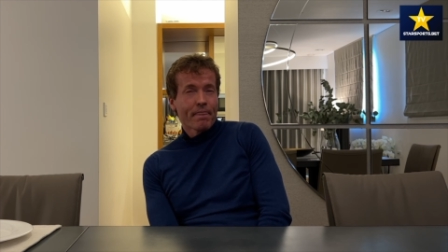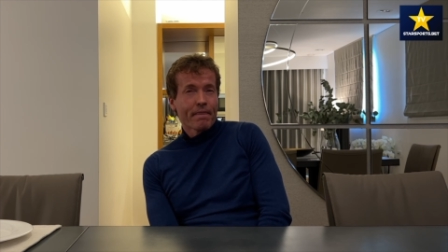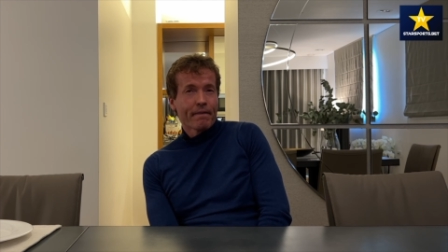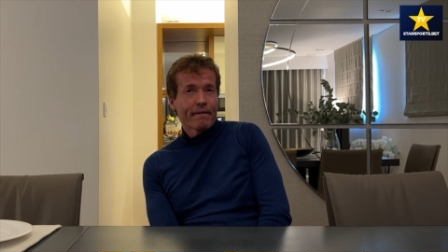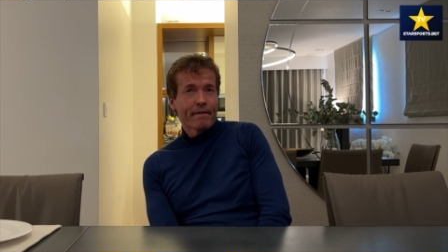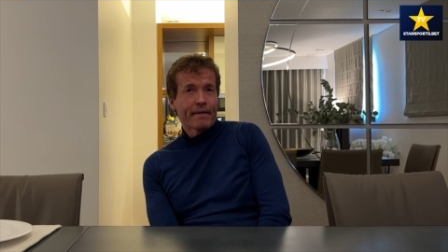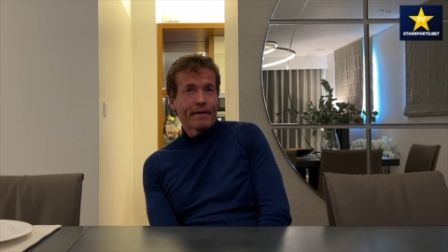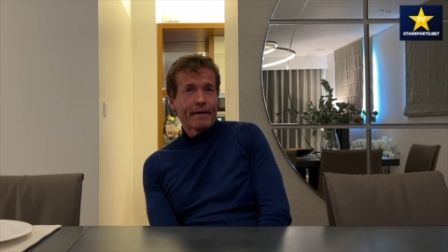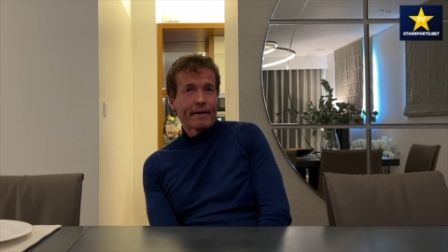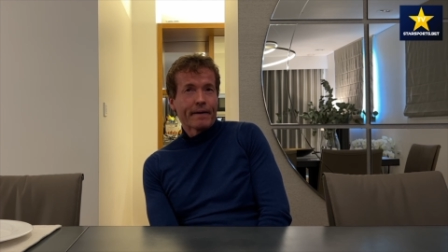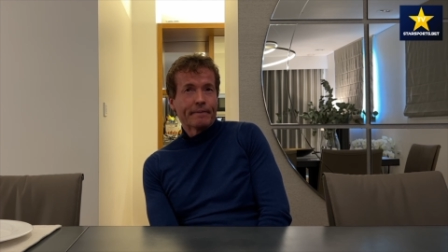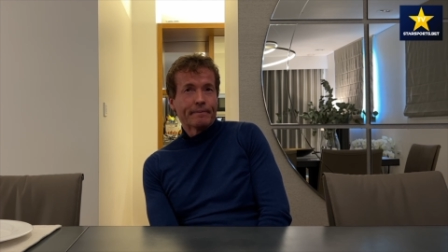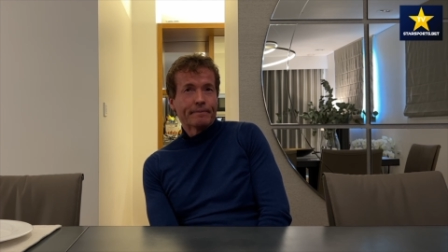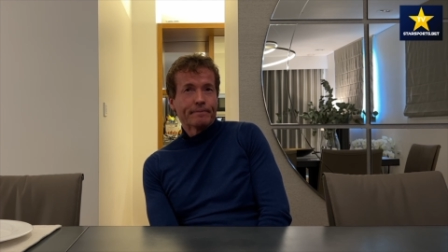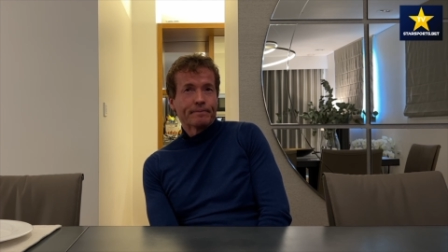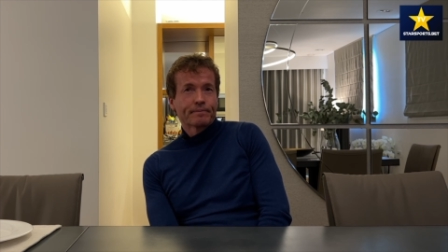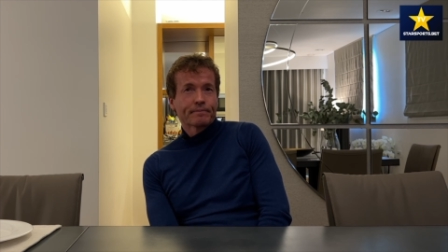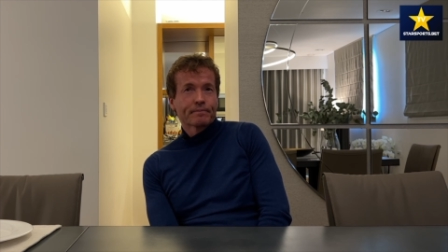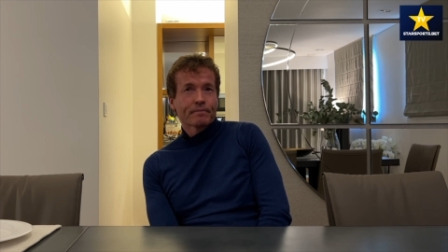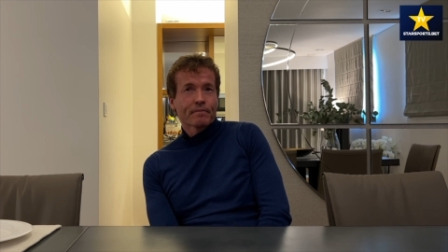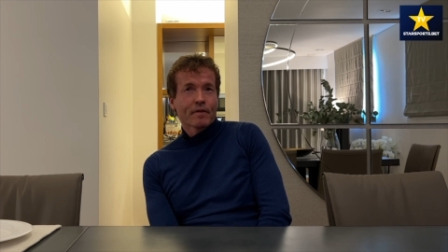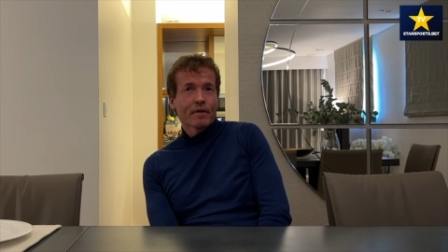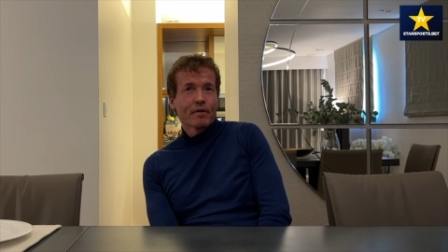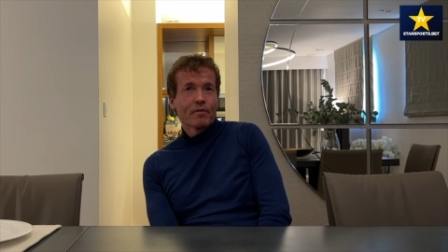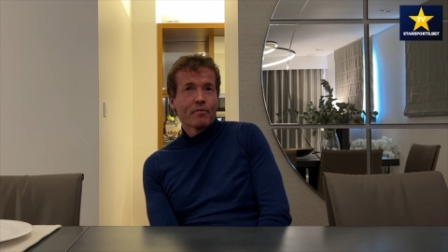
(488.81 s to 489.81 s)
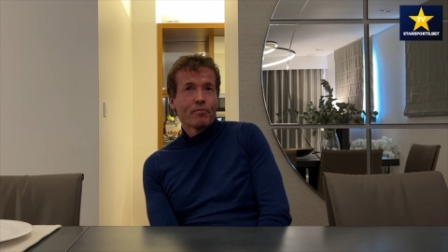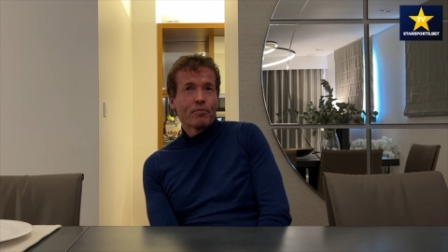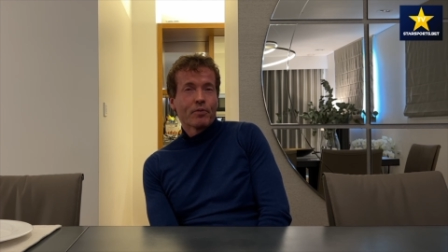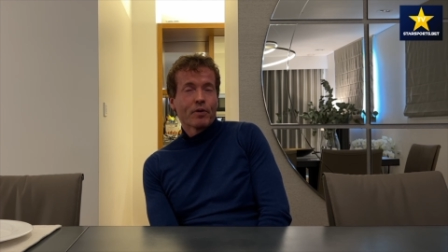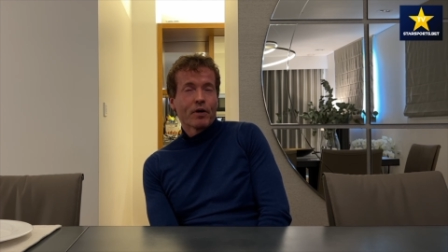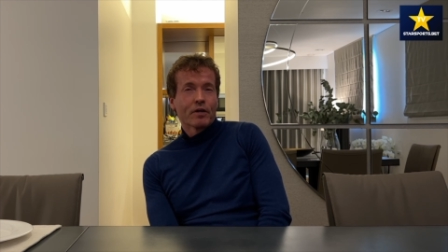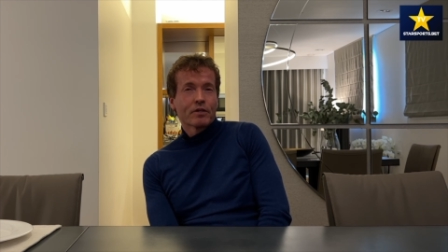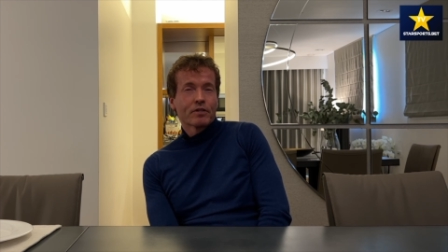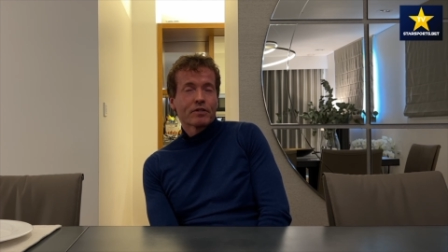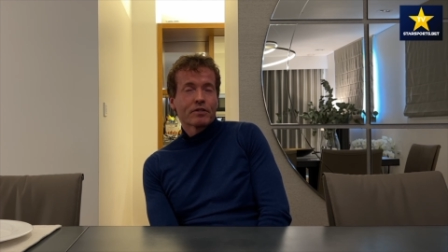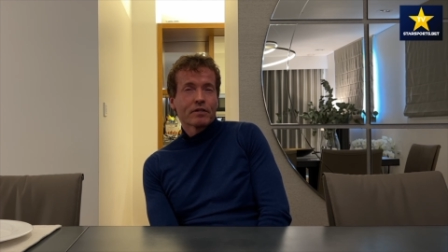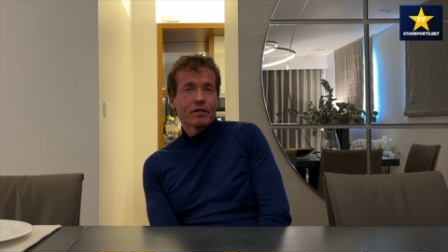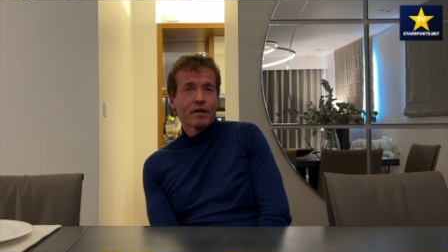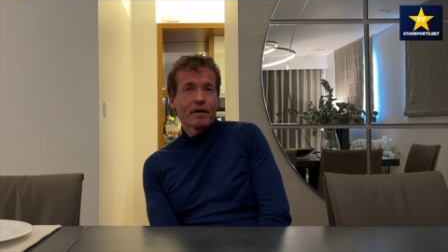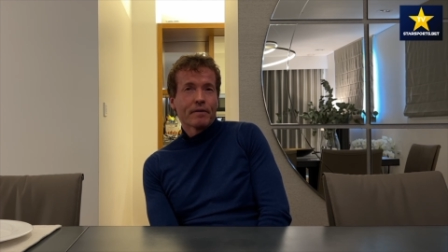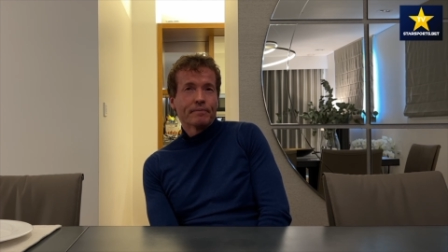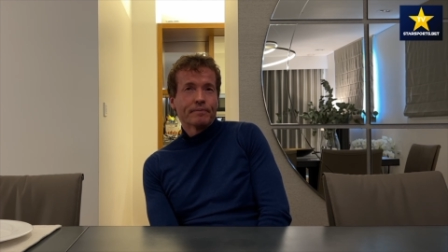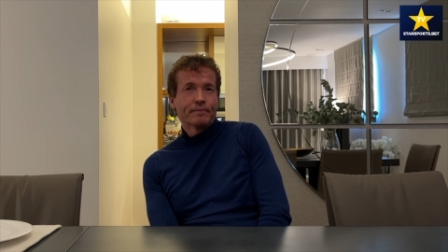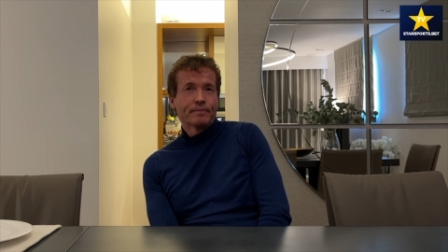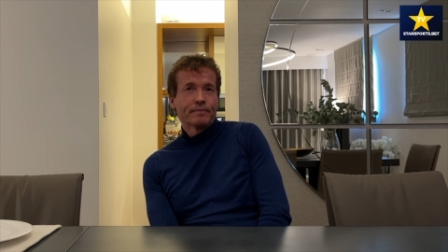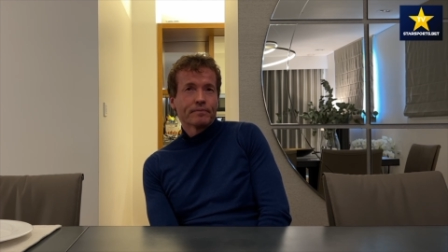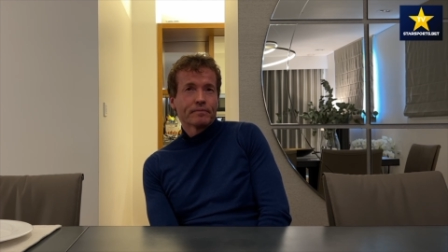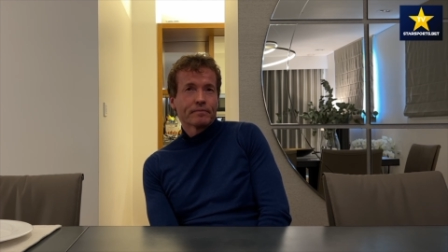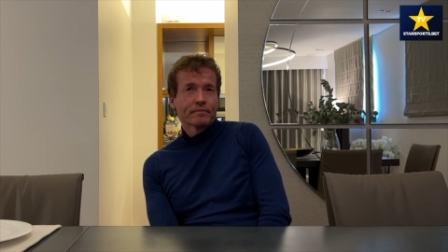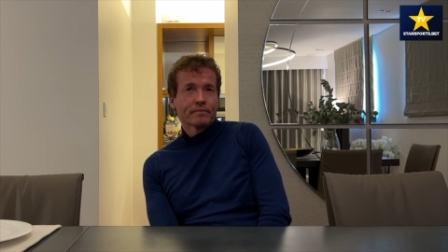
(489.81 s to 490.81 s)
But
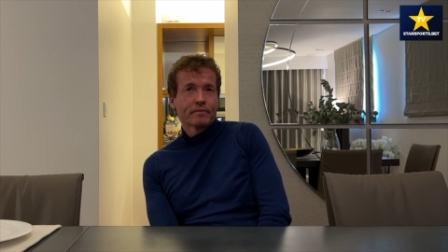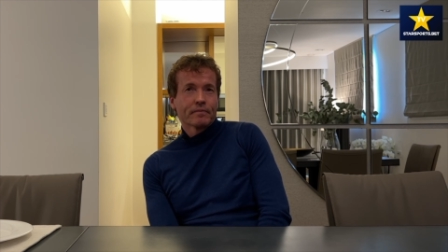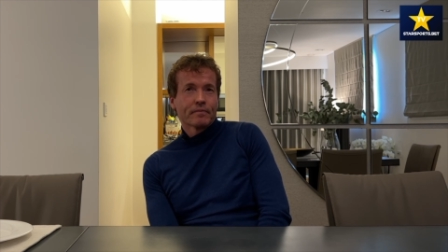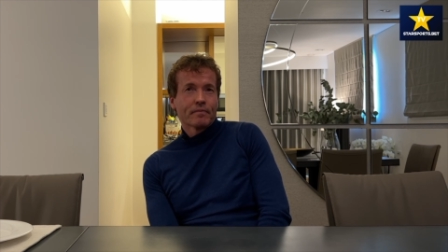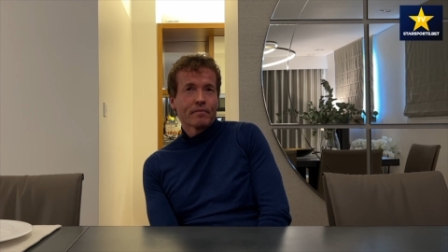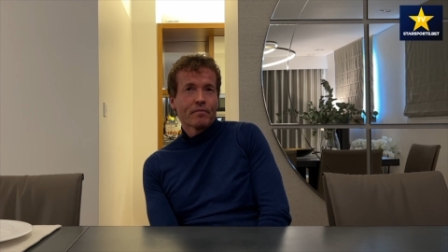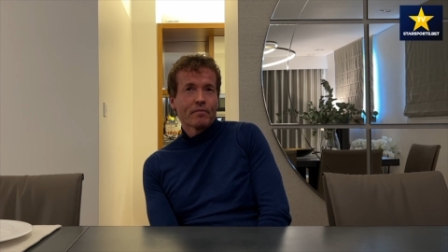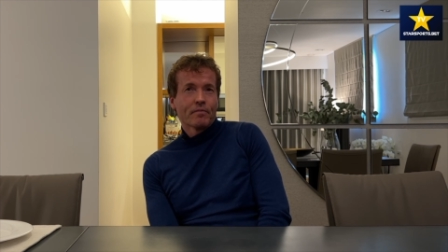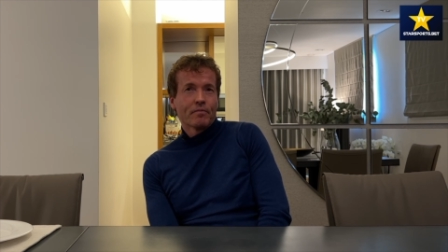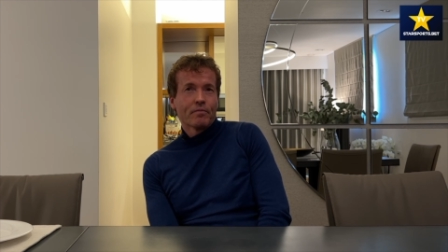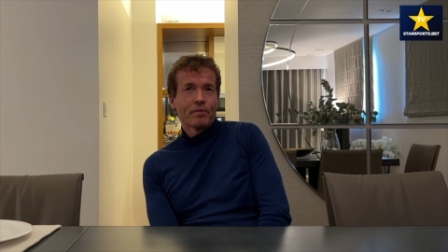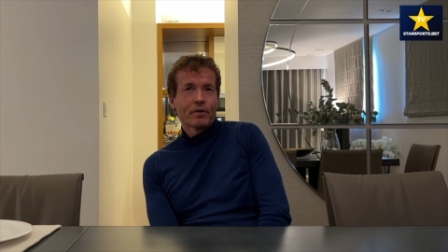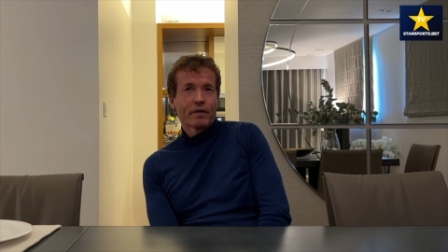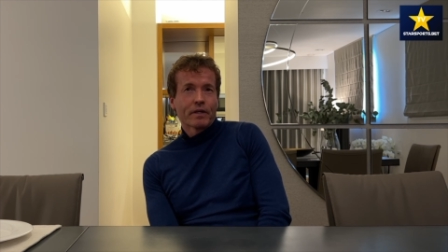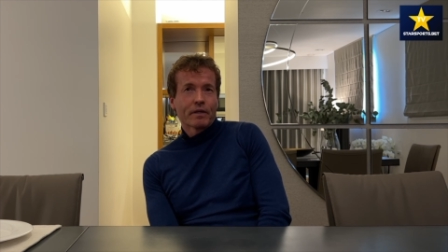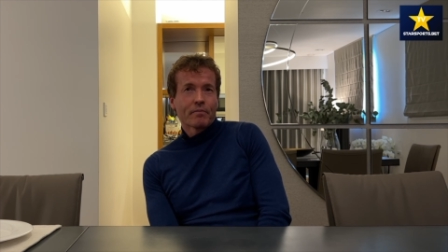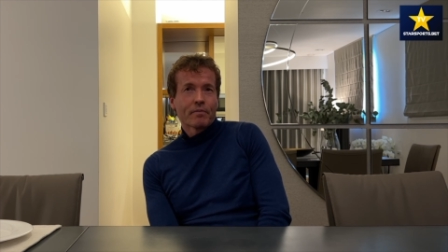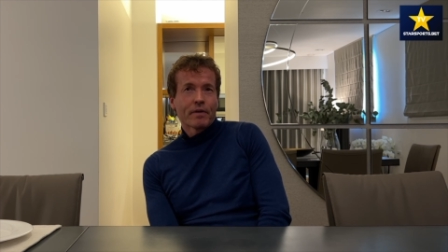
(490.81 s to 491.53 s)
it